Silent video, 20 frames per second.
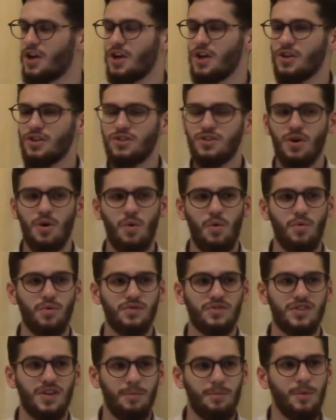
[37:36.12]
So
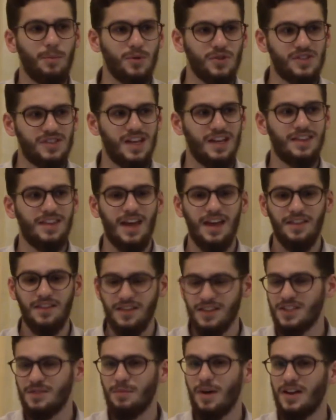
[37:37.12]
some people said that
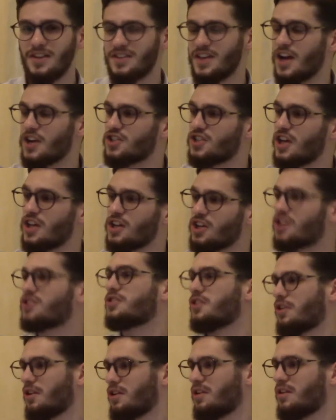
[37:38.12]
this man is actually
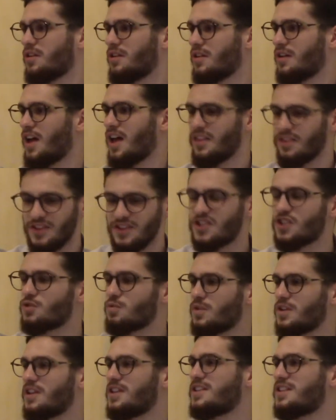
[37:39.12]
Al-Khidir, and this is
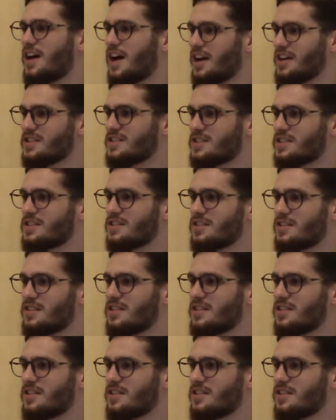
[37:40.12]
when he dies.